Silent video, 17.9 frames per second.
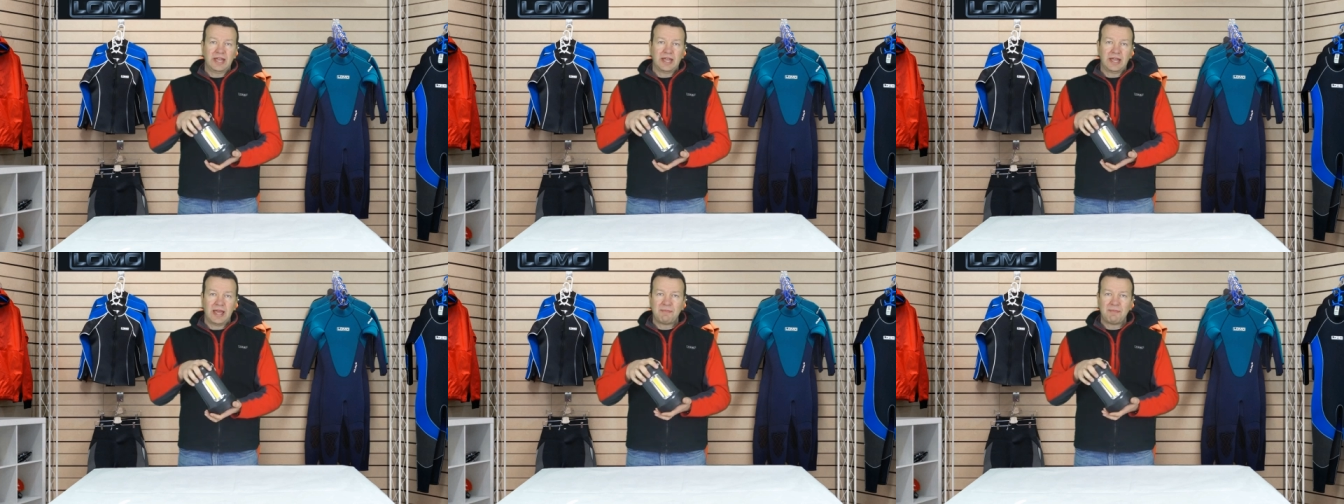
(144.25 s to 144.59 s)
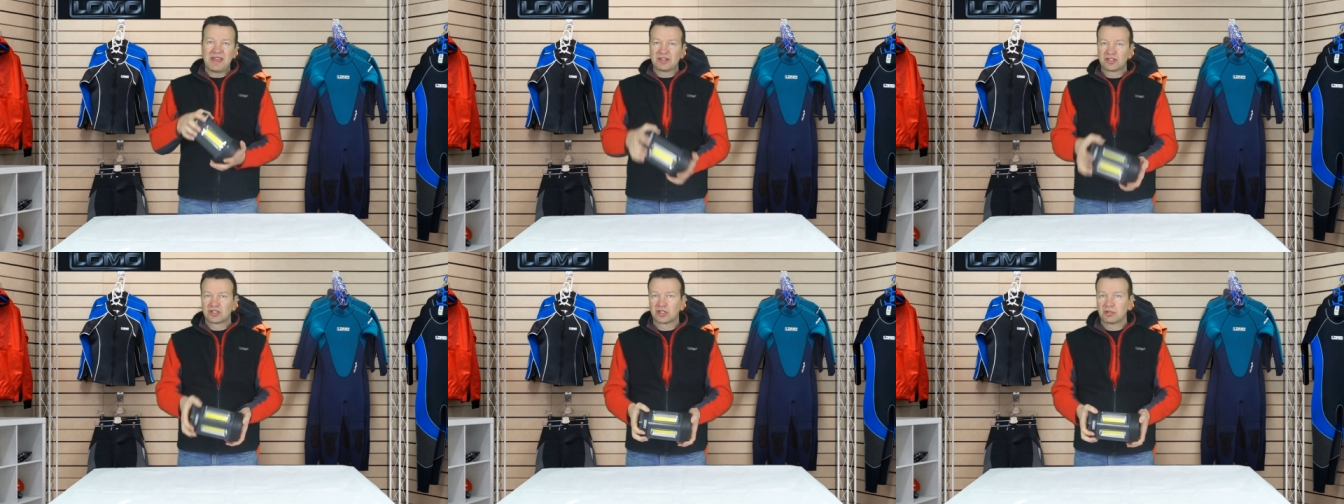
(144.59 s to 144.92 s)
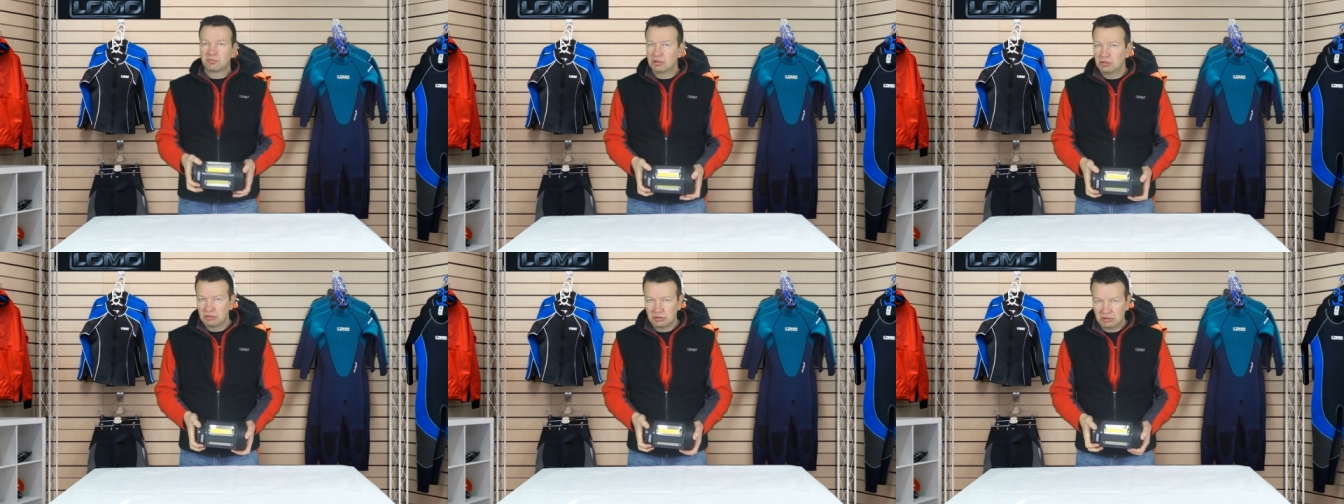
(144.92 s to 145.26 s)

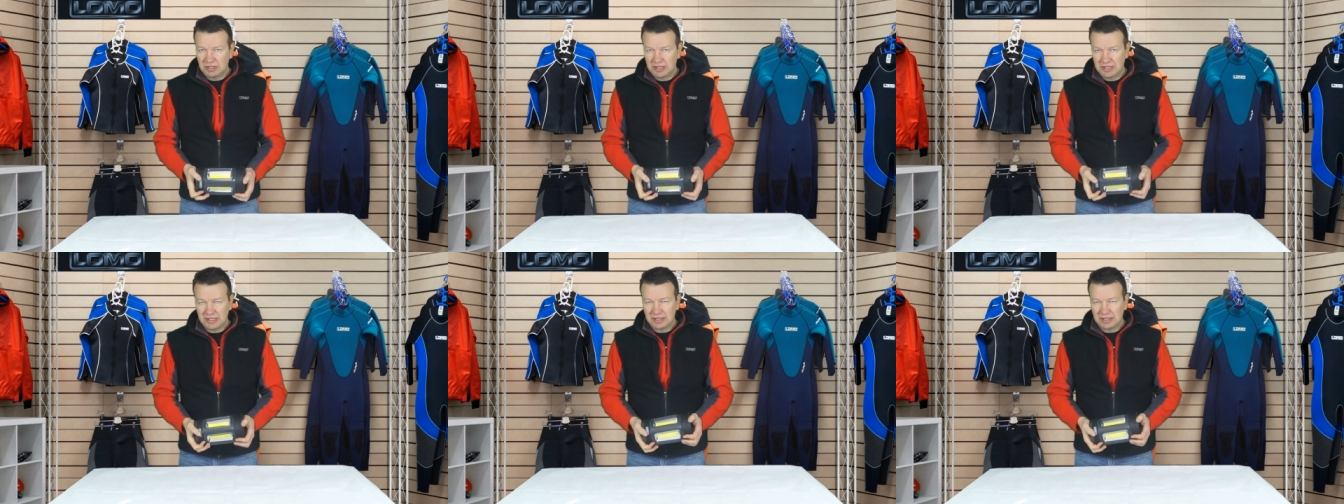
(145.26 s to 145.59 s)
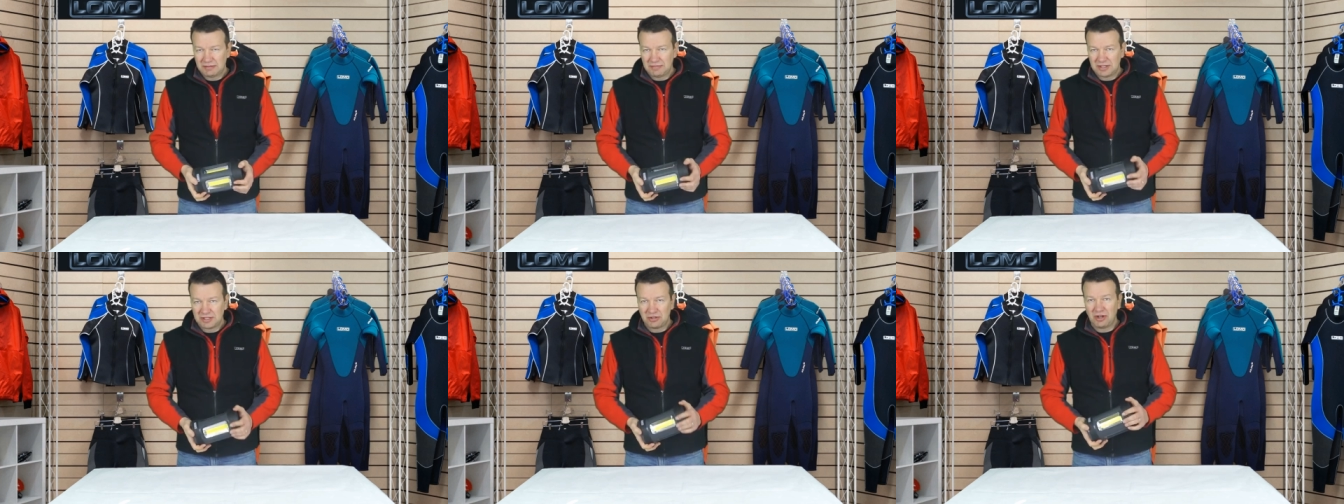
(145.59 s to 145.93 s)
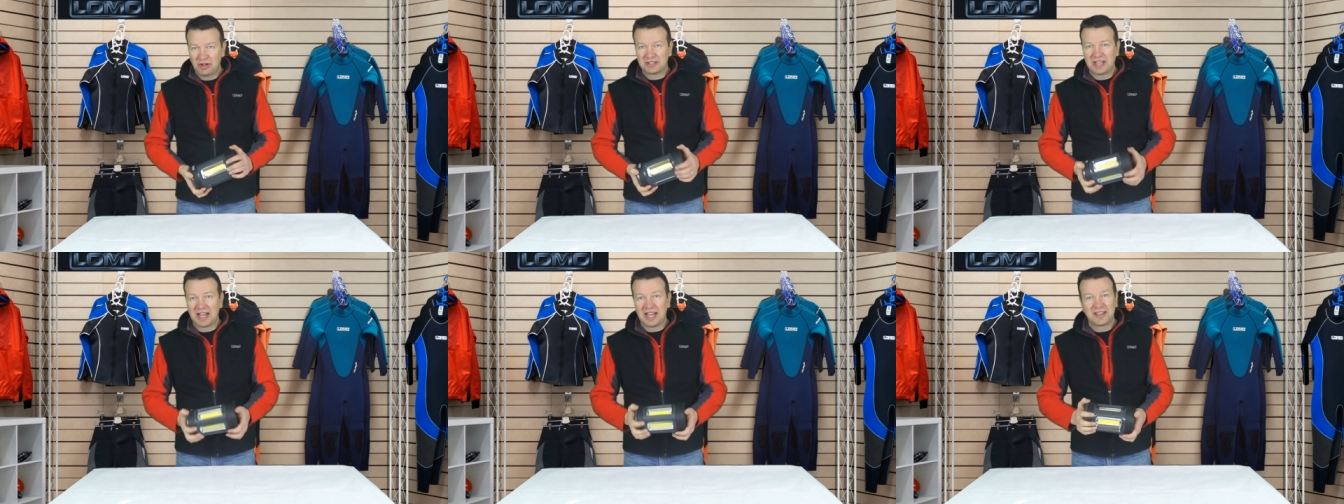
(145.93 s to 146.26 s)
immersible, um, it's
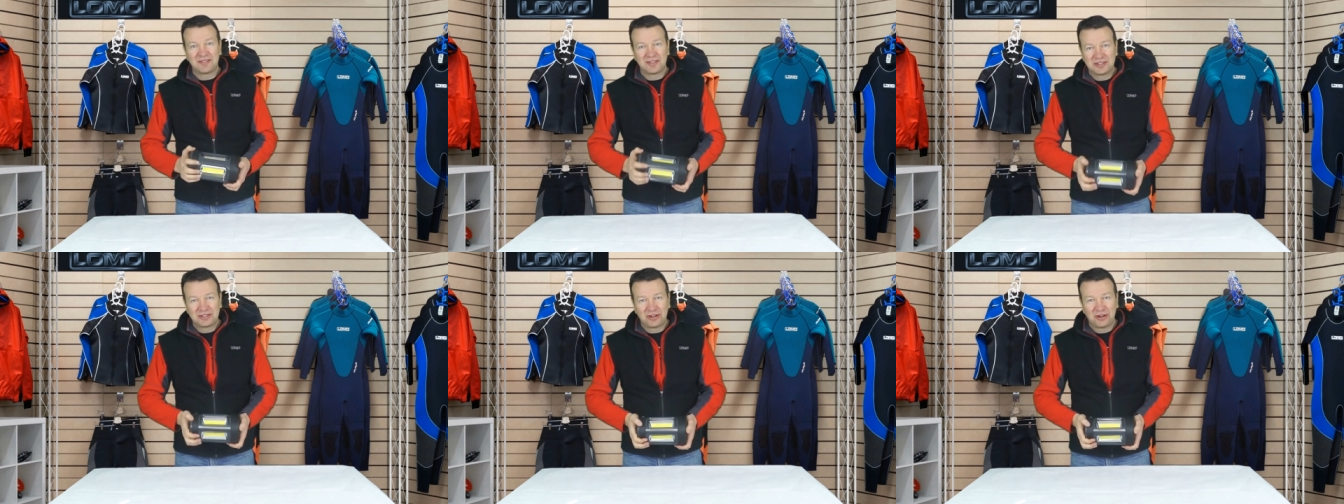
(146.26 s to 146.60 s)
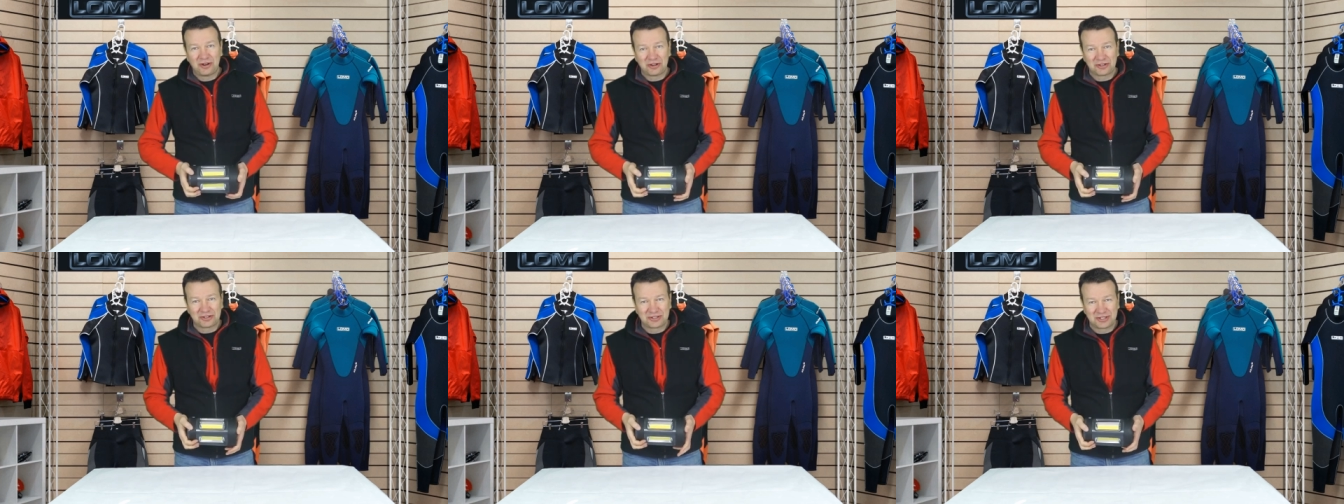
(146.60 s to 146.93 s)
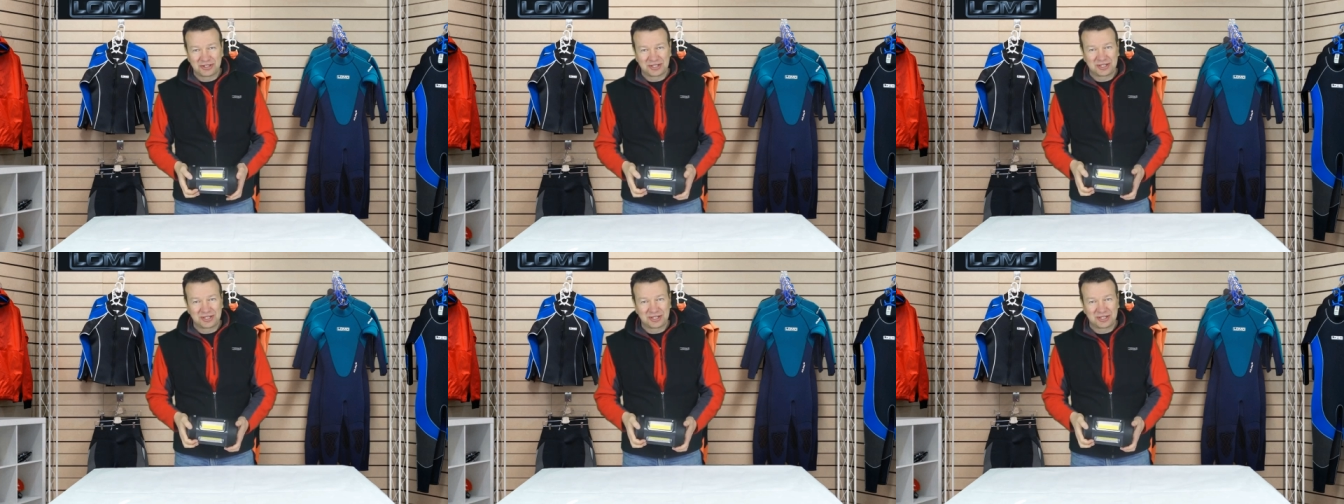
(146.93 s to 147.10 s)
not a diving torch,